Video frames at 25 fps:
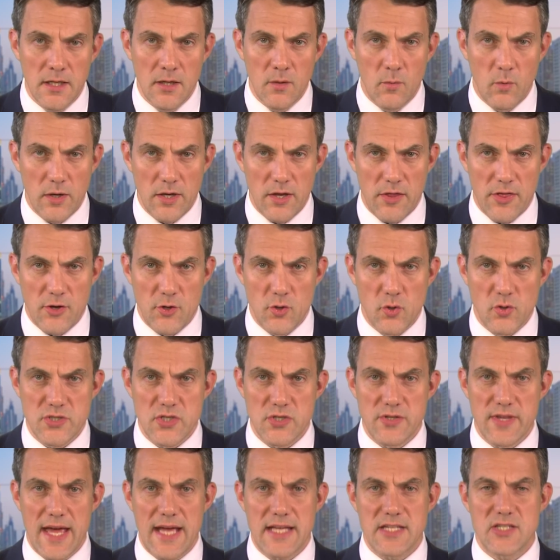One other note
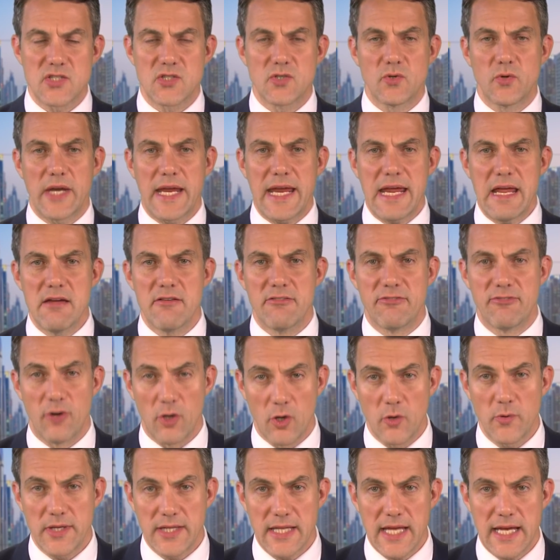on that story:
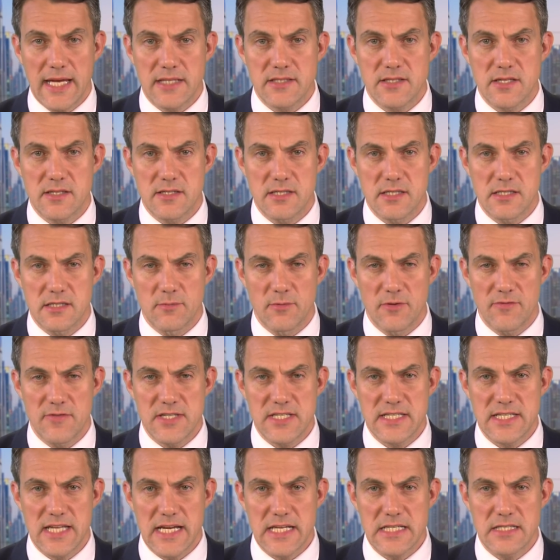following the exorcism of the
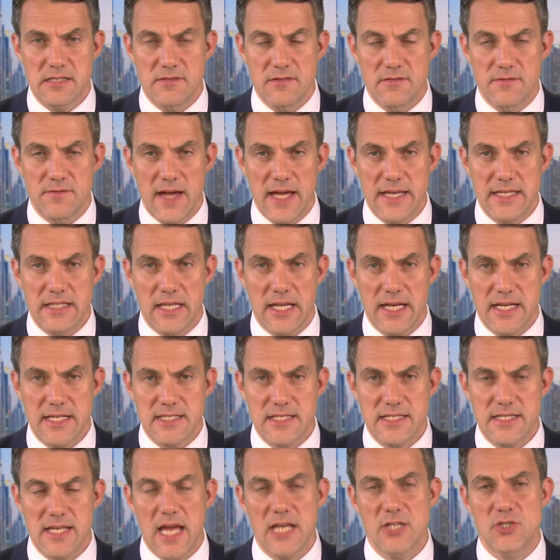site of the vandalised
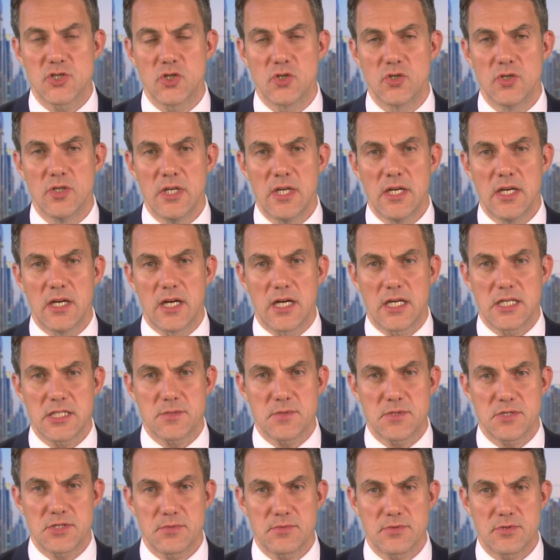statue,
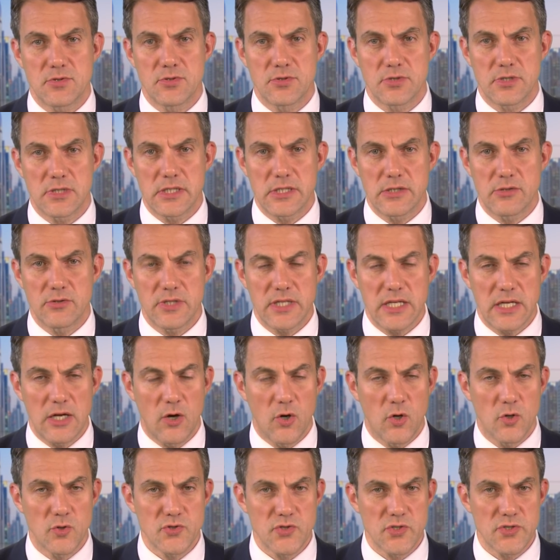Archbishop Cordileone
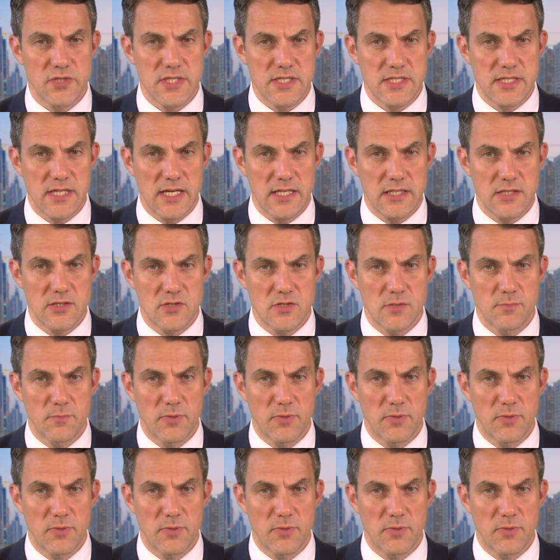also decided to